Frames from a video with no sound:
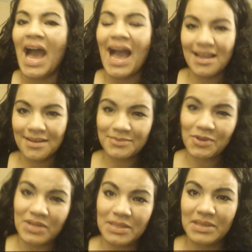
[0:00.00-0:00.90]
I am
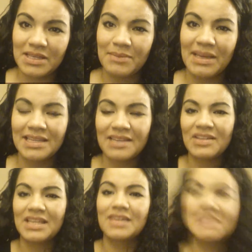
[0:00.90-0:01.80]
going to be making a
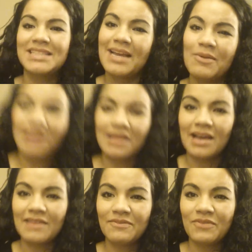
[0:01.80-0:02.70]
video today while
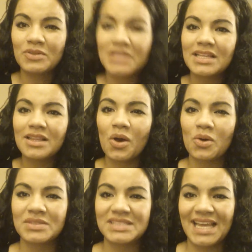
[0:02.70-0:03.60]
I'm folding
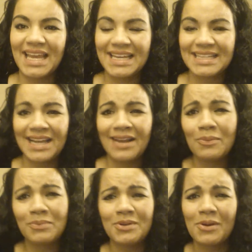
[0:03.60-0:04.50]
clothes, and I
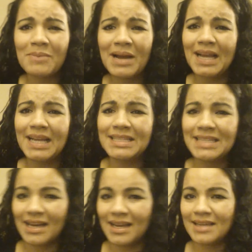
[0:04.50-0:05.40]
hope you don't mind.
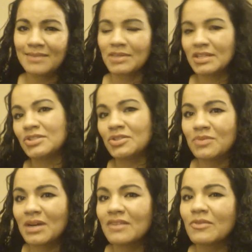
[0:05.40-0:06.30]
I am going to turn
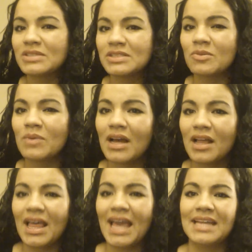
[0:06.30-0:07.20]
around every once in a
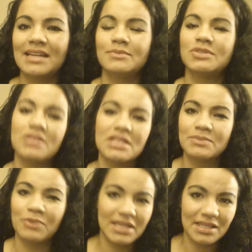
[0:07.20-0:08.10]
while, and I'm sure that's
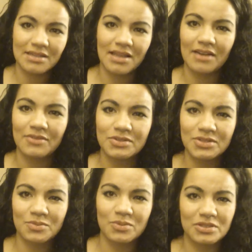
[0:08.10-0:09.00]
breaking a lot of
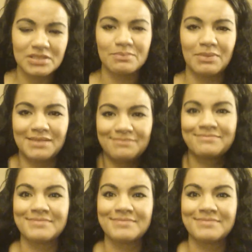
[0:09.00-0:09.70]
YouTube rules, but